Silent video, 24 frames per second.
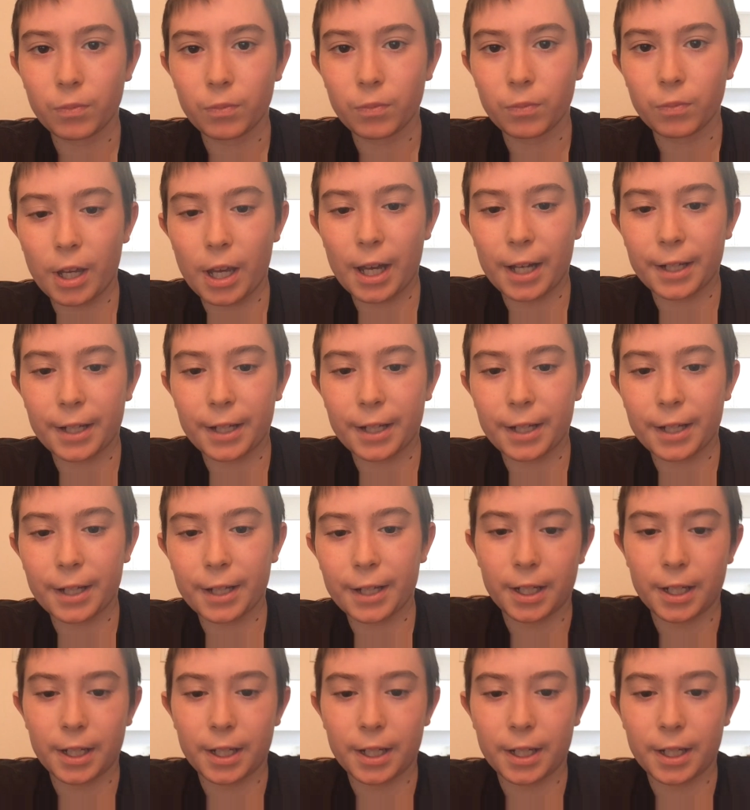They had
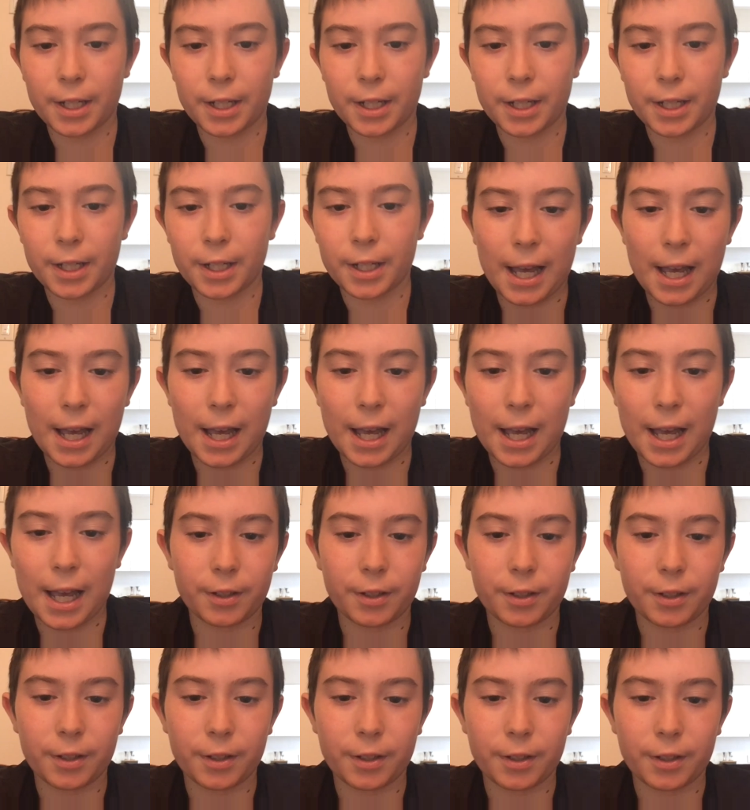done it. The la-
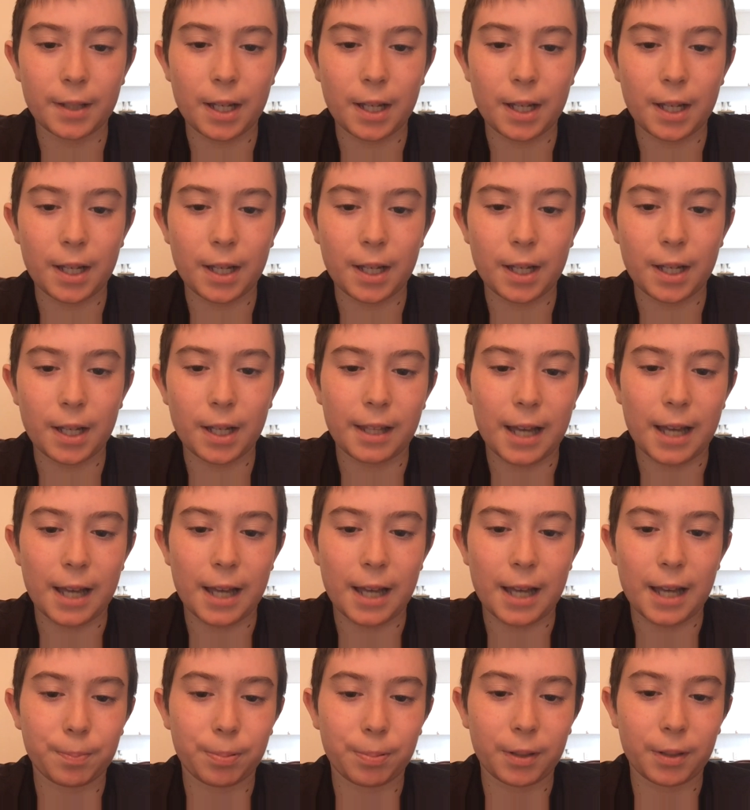the team that was in
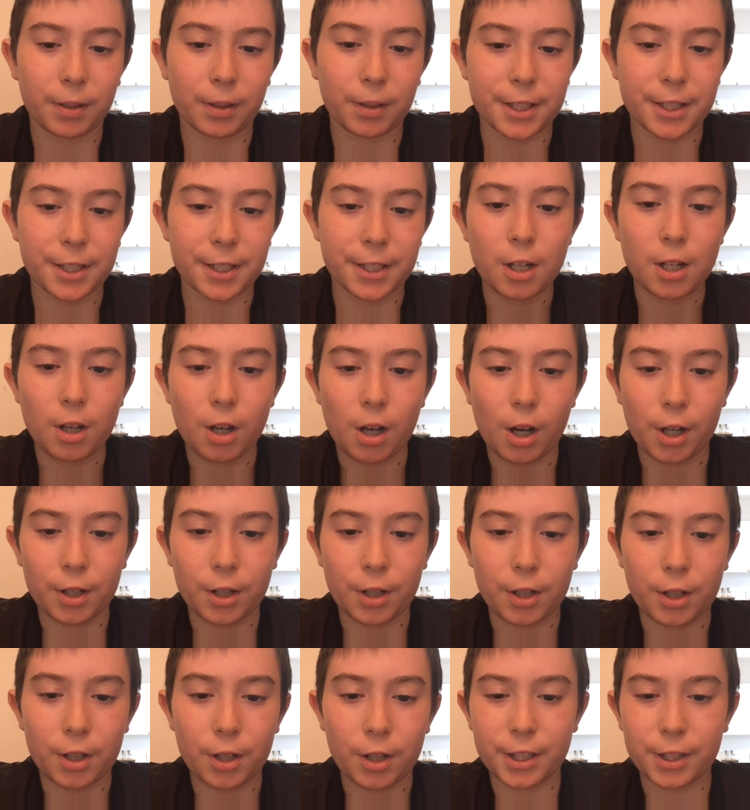last place
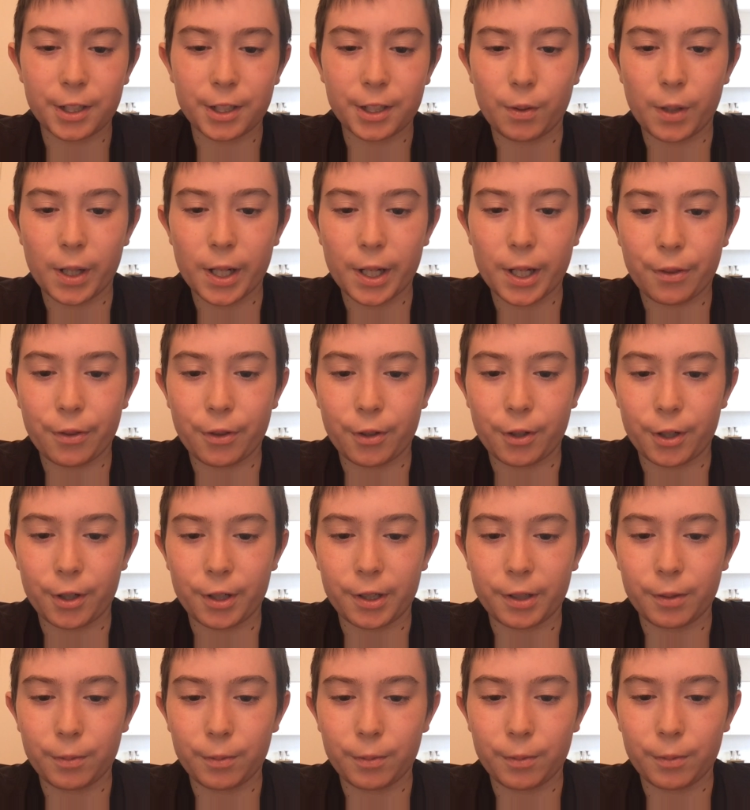on January
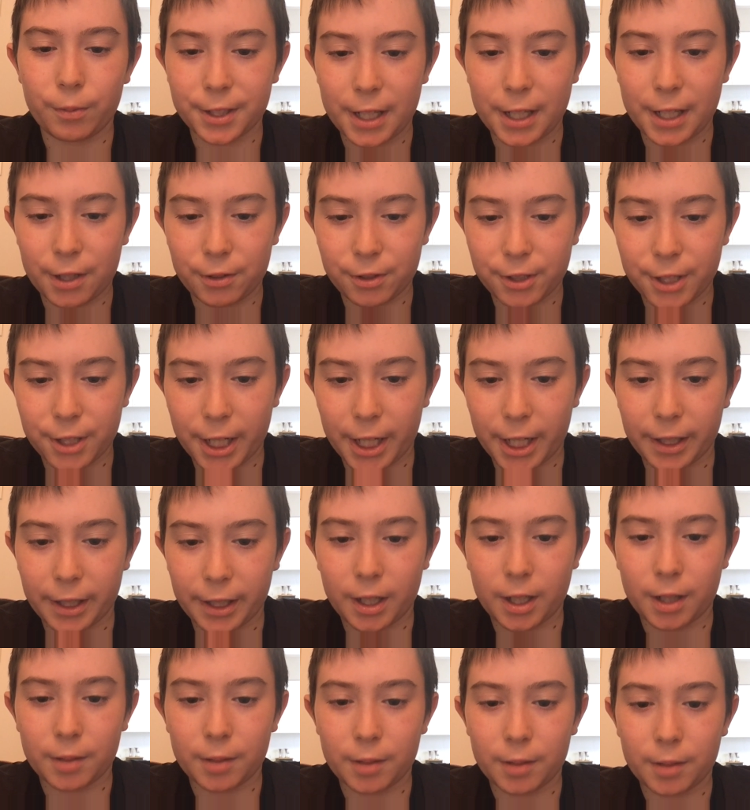3rd was now Stanley
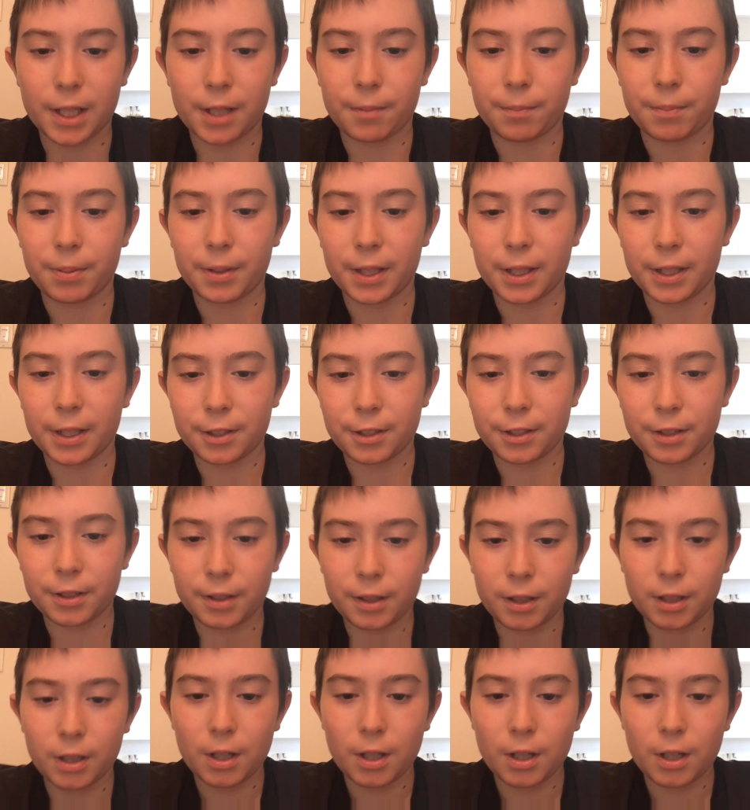Cup champions.